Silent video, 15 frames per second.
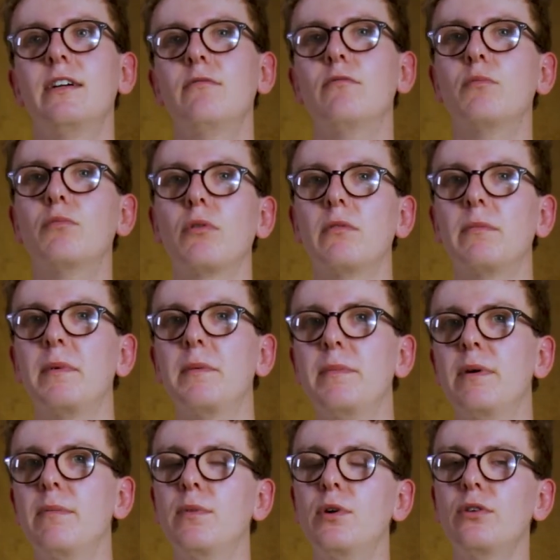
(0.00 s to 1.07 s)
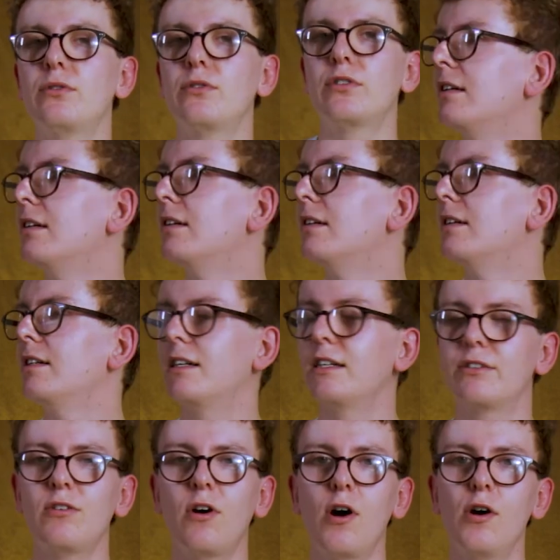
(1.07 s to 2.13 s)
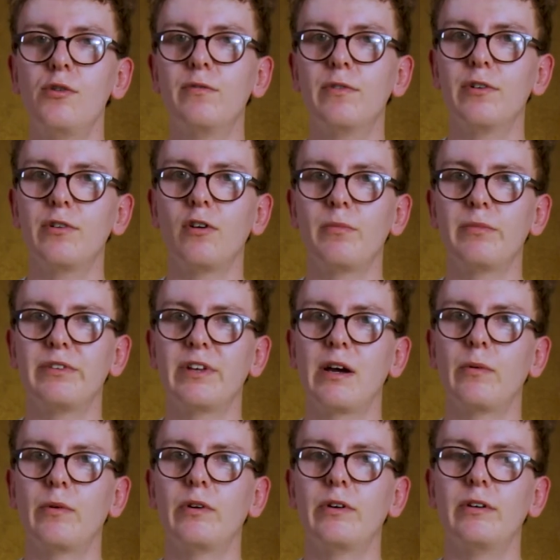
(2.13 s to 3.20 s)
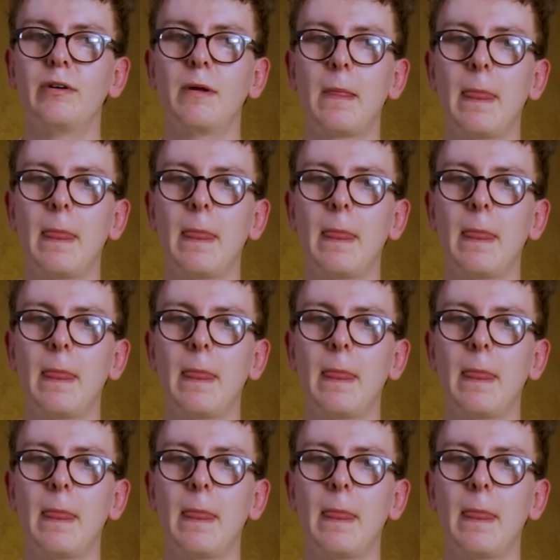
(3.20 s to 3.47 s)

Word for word: would probably be a bit much. It's not over the top sour,